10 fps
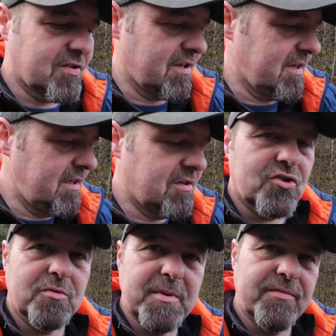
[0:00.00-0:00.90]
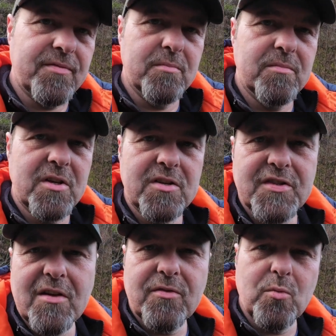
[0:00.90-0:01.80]
see should be from
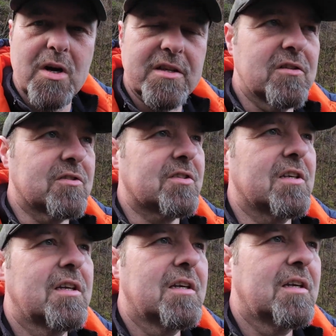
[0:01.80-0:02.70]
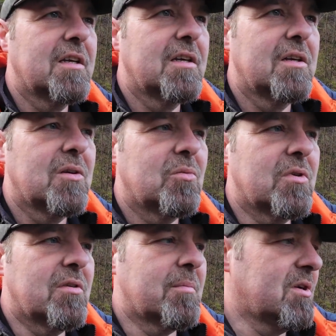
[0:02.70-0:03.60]
South Wales,
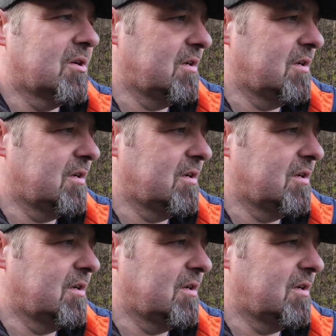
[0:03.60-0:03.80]
where I'm